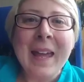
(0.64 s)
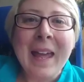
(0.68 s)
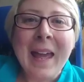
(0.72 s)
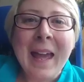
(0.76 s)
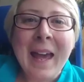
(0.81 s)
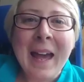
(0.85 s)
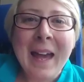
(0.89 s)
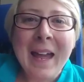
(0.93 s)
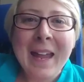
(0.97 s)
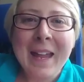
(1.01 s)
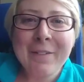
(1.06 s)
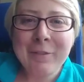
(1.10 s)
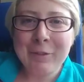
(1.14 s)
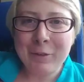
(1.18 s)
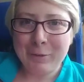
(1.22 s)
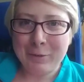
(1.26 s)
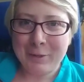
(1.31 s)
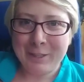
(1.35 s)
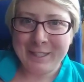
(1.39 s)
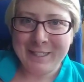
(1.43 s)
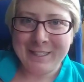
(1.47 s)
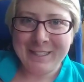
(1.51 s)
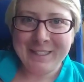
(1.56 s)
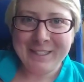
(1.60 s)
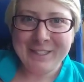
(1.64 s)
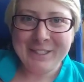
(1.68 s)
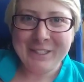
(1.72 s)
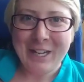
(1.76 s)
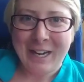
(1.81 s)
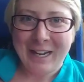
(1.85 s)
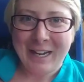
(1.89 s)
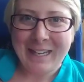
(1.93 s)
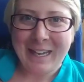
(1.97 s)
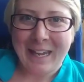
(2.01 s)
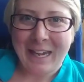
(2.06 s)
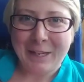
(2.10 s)
Hi everyone,
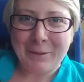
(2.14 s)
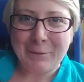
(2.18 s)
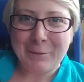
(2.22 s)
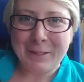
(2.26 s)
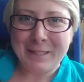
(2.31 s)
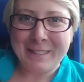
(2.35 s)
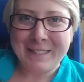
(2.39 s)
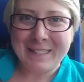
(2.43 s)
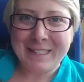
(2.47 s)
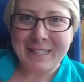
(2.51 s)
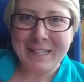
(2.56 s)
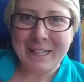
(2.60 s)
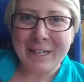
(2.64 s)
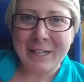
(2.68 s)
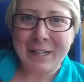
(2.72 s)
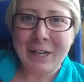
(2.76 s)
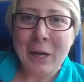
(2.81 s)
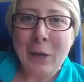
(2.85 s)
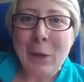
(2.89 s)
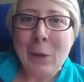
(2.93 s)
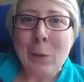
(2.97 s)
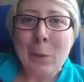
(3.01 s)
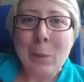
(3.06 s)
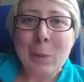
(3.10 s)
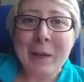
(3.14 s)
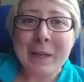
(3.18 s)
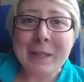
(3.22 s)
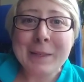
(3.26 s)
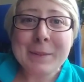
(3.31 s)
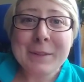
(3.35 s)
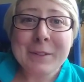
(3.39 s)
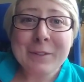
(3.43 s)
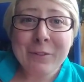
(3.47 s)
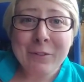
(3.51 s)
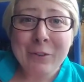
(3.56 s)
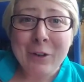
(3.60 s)
Jacquie Edwards here. Welcome
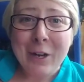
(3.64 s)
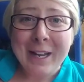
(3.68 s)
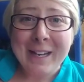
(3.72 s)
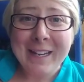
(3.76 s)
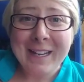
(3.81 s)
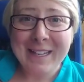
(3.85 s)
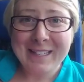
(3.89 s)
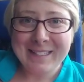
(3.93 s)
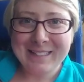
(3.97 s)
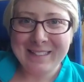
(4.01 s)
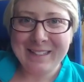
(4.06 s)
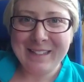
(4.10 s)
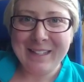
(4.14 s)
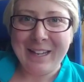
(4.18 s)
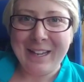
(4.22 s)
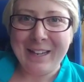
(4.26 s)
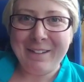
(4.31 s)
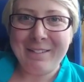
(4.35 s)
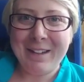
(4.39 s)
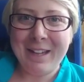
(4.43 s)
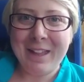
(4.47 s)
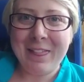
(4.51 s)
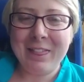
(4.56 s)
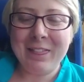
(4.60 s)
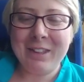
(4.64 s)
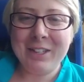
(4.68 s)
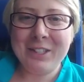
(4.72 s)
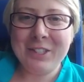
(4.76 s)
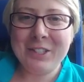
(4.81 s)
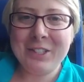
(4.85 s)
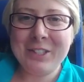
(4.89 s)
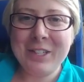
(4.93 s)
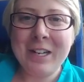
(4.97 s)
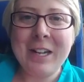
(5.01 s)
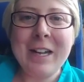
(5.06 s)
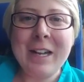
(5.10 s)
to Fridays live at
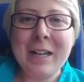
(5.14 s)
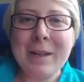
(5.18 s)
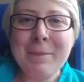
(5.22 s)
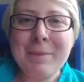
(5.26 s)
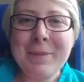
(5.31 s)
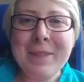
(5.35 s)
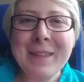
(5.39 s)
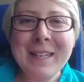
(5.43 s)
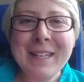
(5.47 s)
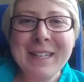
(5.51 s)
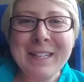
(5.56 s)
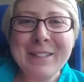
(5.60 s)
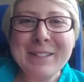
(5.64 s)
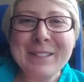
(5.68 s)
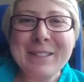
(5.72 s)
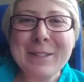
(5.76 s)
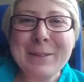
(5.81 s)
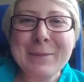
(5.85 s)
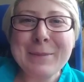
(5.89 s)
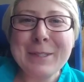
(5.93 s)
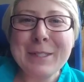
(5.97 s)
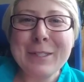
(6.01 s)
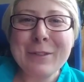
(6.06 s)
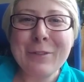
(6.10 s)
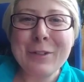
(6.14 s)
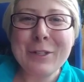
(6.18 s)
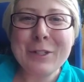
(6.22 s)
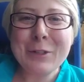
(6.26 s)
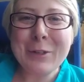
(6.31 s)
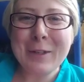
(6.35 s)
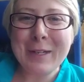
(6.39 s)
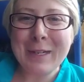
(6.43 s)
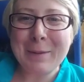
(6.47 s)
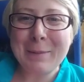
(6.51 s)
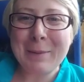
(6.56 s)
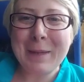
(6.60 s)
lunchtime. Thank you so much for
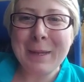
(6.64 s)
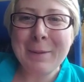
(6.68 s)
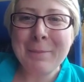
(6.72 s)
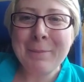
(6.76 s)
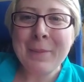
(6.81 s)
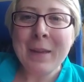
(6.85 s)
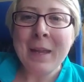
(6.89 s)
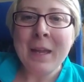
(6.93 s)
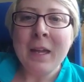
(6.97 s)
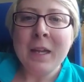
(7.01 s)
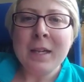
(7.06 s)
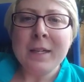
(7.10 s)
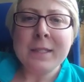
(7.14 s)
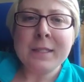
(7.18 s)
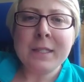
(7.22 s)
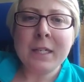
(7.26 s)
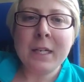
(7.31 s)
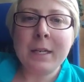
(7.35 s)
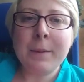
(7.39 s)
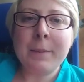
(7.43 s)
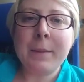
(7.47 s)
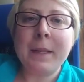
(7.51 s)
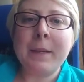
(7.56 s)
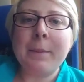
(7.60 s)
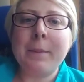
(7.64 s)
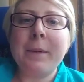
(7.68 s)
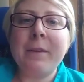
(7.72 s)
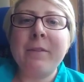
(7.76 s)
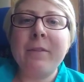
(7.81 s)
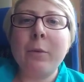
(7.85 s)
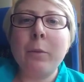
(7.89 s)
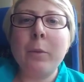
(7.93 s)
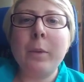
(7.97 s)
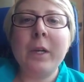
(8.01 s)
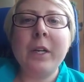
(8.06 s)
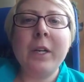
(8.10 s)
joining me. Sorry I'm at a bit of
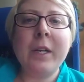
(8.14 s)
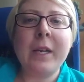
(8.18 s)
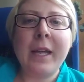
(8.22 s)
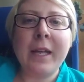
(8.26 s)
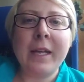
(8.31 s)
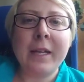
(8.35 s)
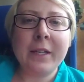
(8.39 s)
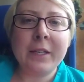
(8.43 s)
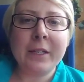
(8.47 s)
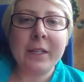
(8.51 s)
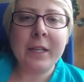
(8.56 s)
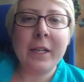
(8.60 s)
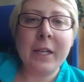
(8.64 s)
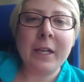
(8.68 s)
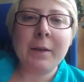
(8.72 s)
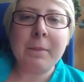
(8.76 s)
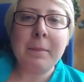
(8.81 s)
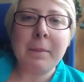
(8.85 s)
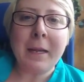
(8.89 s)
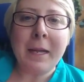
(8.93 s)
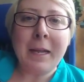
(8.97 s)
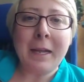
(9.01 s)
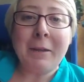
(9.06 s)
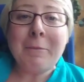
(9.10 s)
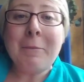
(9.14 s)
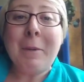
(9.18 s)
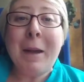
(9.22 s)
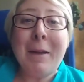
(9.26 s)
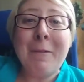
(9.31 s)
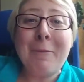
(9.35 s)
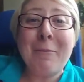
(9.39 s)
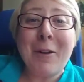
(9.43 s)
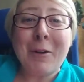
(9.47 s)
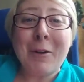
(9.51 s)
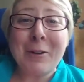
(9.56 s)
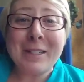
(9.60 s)
a weird angle here. My my
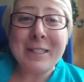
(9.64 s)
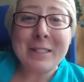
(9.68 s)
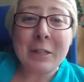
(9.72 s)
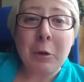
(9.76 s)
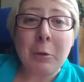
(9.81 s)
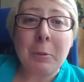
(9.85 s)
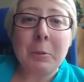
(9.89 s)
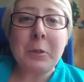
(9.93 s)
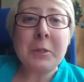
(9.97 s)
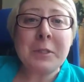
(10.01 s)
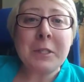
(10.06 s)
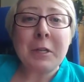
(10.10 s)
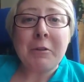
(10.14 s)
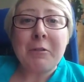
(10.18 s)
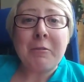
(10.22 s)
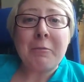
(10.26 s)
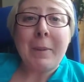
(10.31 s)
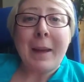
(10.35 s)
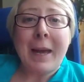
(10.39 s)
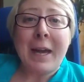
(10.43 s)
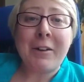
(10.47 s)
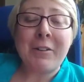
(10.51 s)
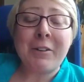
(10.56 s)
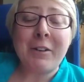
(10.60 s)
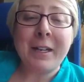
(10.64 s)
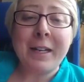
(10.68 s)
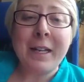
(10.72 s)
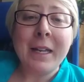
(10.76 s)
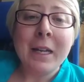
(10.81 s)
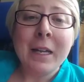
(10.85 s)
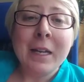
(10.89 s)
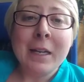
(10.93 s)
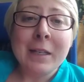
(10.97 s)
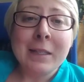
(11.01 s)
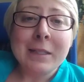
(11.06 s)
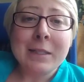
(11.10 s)
phone is almost out of battery,
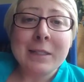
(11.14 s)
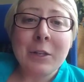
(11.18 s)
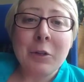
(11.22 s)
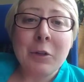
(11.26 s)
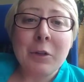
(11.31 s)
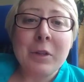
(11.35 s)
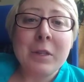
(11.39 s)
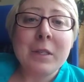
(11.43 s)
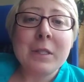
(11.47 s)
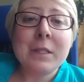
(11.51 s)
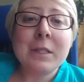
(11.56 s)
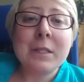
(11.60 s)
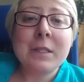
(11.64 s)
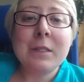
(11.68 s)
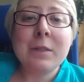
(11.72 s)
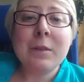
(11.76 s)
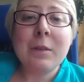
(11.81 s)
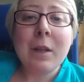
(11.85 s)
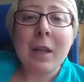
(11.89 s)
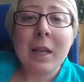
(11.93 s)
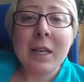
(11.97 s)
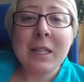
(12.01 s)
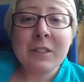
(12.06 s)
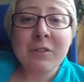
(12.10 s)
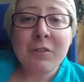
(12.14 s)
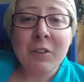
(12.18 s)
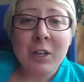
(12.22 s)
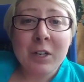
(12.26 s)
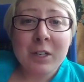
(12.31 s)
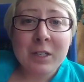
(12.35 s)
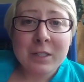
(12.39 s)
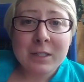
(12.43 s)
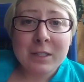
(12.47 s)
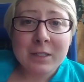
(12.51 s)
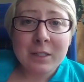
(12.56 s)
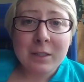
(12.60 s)
so this is as
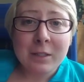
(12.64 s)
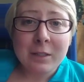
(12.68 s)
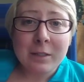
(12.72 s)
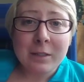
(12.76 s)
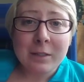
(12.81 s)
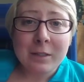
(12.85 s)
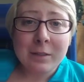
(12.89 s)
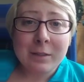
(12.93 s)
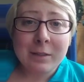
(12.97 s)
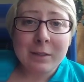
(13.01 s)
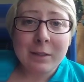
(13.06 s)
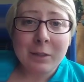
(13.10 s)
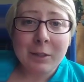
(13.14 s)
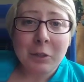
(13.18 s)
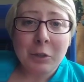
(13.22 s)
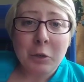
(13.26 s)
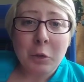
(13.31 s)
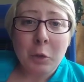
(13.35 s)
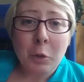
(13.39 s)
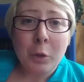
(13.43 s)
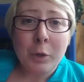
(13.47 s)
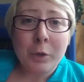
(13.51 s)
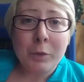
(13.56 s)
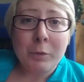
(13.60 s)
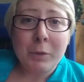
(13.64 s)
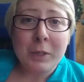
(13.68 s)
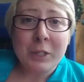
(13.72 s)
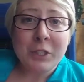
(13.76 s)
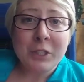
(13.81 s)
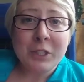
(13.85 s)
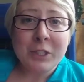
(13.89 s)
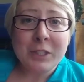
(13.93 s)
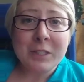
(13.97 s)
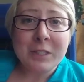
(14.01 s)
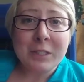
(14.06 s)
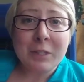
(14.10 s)
far as the, the little cord
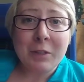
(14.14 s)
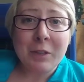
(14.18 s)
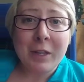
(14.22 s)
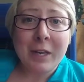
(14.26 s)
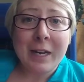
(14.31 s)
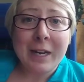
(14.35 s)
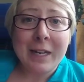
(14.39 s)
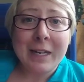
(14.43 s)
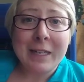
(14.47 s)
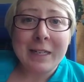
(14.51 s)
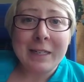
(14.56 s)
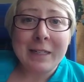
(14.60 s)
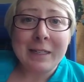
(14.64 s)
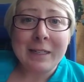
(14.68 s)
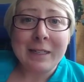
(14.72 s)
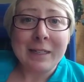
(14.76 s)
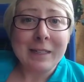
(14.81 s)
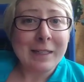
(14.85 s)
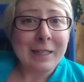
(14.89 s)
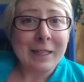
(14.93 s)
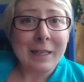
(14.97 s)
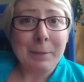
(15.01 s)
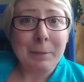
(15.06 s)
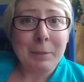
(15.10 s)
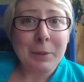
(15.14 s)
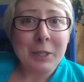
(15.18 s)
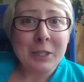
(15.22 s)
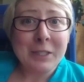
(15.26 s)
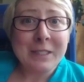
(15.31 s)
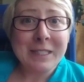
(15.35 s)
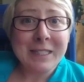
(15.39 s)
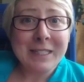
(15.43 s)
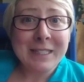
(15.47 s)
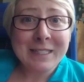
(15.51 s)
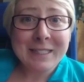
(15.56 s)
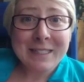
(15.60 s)
reaches so that I can get it
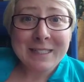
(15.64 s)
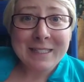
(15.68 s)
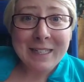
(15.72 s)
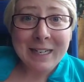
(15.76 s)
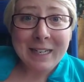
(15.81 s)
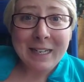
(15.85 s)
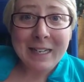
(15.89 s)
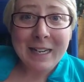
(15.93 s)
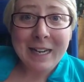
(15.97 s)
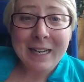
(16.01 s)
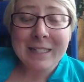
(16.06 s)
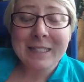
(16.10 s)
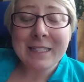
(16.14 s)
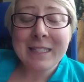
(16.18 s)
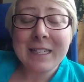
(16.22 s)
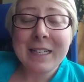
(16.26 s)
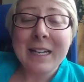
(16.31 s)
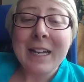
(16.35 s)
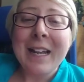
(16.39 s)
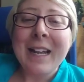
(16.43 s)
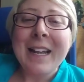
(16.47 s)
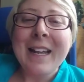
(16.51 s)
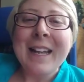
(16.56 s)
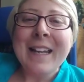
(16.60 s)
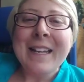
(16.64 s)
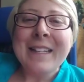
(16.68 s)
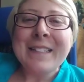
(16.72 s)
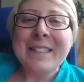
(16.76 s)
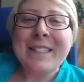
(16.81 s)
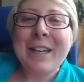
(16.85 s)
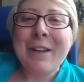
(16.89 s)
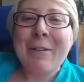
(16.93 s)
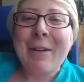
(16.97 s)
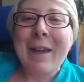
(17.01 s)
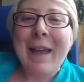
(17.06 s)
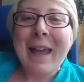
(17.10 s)
plugged in and stay connected.
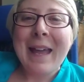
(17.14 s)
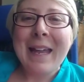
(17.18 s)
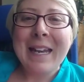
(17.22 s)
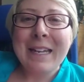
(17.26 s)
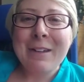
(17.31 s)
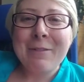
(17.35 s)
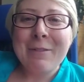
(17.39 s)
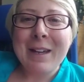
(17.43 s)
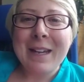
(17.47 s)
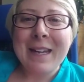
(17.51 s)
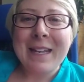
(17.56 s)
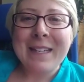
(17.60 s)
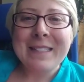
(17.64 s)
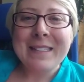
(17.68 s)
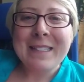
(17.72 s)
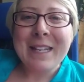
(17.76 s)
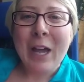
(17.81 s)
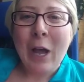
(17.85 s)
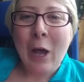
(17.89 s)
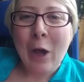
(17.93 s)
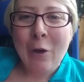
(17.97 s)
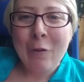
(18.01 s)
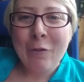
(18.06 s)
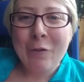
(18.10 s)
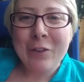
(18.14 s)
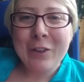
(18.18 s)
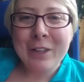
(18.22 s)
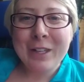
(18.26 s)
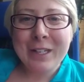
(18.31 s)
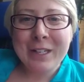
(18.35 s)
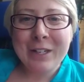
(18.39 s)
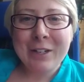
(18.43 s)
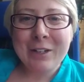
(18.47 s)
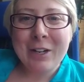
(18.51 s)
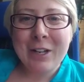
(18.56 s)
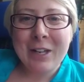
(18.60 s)
So, anyways,
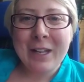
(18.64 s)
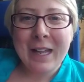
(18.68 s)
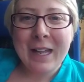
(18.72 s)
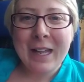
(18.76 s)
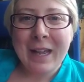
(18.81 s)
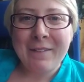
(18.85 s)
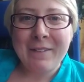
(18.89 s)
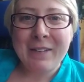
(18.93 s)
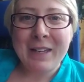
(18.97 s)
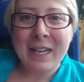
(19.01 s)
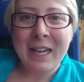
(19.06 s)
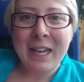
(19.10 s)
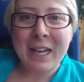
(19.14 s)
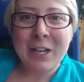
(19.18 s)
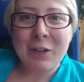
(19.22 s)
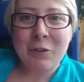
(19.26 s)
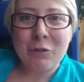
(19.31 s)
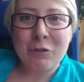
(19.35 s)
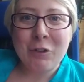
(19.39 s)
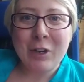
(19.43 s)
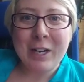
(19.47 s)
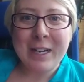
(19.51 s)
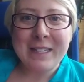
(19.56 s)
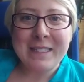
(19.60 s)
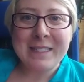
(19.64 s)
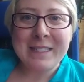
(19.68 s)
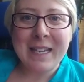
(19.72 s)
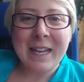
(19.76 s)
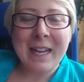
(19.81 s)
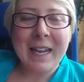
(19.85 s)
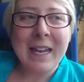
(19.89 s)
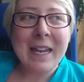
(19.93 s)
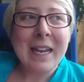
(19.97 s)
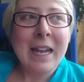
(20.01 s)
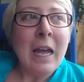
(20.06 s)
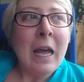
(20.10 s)
hopefully you're all having a great
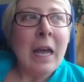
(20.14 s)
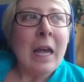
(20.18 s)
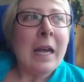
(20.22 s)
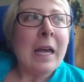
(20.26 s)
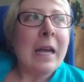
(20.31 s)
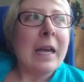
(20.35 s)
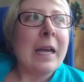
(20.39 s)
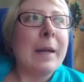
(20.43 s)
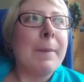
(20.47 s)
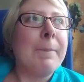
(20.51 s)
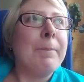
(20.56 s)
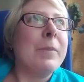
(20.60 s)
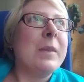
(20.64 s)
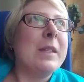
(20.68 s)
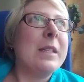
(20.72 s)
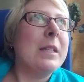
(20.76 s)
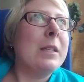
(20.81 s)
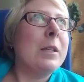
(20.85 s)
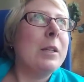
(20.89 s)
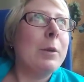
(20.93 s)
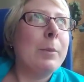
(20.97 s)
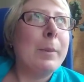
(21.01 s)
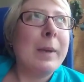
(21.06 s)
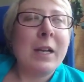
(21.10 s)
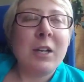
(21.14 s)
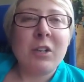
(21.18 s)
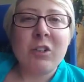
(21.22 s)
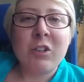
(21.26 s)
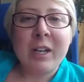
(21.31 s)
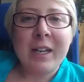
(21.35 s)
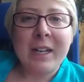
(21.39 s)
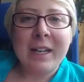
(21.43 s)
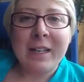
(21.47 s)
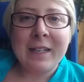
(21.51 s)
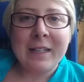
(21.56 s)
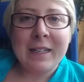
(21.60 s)
day. Um, a little bit
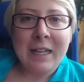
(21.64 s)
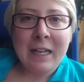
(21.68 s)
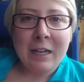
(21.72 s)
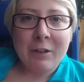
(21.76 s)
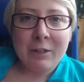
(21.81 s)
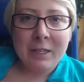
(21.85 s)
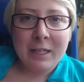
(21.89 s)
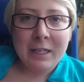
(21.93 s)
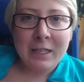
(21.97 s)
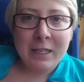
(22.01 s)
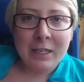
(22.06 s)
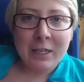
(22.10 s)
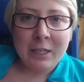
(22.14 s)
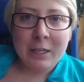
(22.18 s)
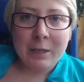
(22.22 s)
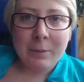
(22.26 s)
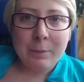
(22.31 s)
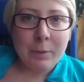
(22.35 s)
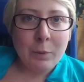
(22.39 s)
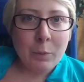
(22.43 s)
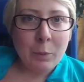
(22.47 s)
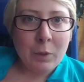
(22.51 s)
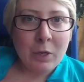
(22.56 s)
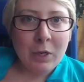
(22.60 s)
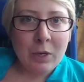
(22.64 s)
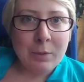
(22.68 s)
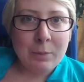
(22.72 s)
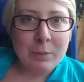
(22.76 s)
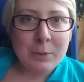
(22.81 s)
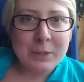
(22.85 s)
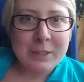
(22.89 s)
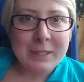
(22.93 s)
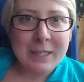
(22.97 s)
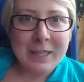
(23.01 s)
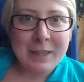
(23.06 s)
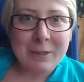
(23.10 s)
gray and cloudy here, but we're
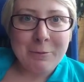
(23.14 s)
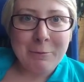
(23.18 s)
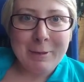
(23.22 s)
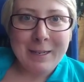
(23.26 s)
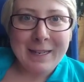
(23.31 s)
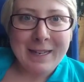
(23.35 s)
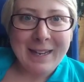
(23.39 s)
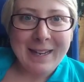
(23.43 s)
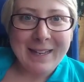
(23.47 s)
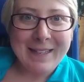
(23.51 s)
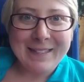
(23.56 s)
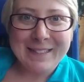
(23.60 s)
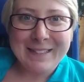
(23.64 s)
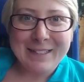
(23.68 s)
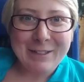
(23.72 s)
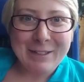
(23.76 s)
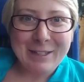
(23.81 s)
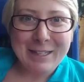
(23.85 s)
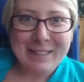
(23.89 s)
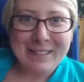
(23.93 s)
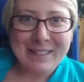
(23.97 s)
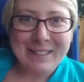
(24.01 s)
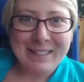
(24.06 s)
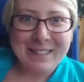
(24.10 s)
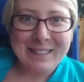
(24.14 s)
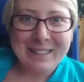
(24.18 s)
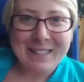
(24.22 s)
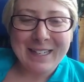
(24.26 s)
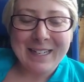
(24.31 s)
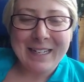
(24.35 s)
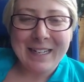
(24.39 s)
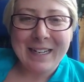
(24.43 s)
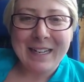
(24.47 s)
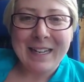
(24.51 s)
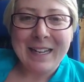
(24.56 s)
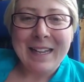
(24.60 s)
almost at the weekend, so that's
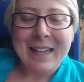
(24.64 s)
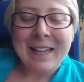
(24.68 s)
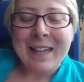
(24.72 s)
exciting.